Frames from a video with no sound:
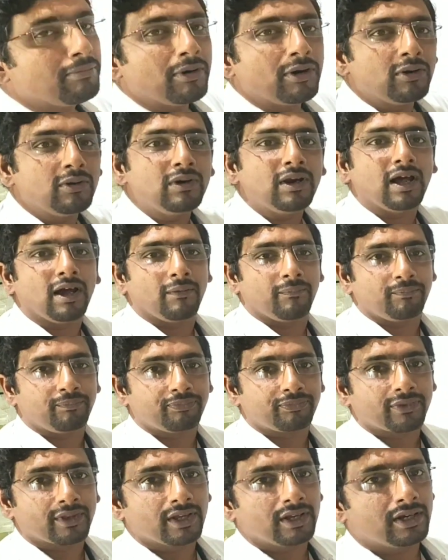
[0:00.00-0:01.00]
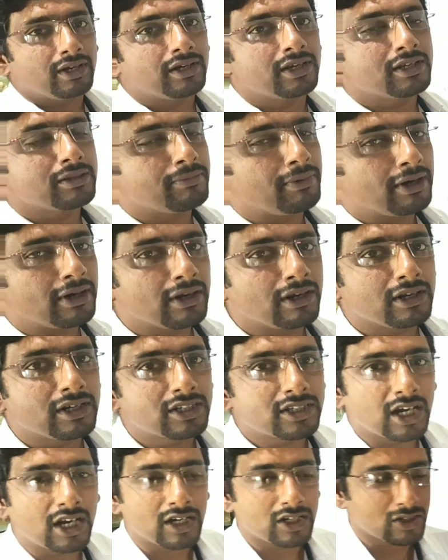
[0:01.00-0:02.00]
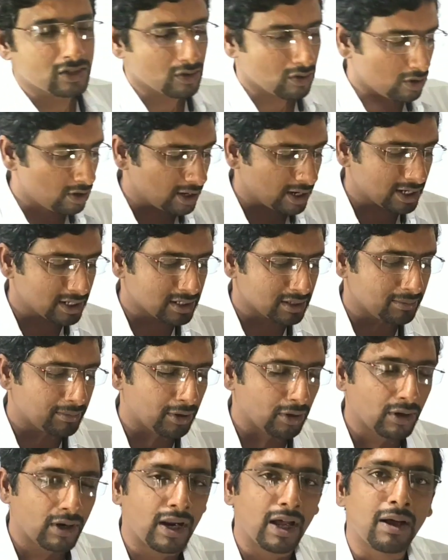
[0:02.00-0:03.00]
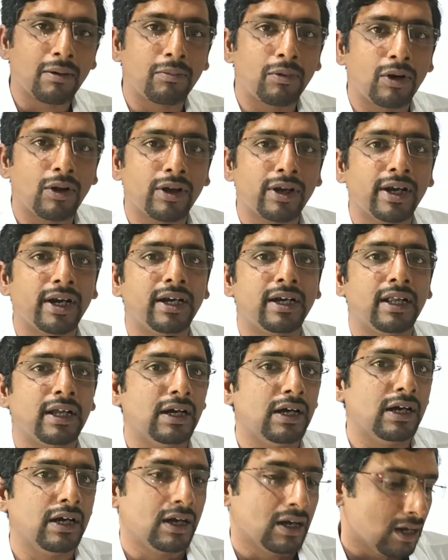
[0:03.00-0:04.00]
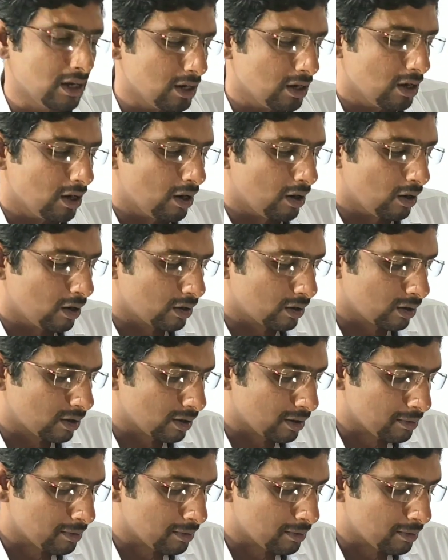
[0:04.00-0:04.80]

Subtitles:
medulla? It's also called as a medulla oblongata or